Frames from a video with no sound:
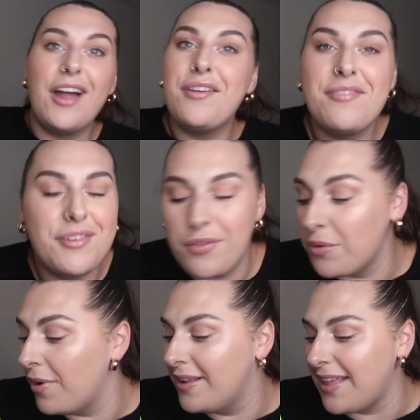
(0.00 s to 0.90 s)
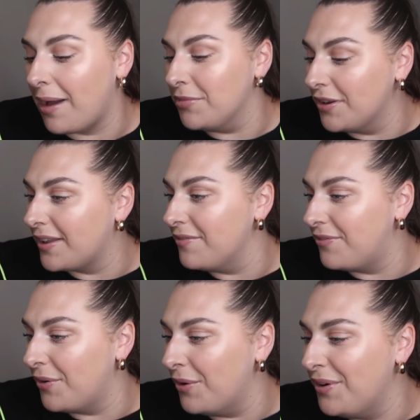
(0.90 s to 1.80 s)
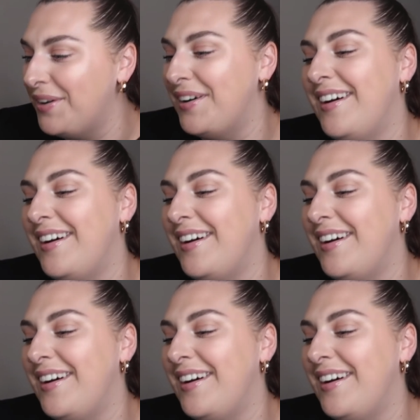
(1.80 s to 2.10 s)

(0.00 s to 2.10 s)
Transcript: I don't even know the word that I'm looking for.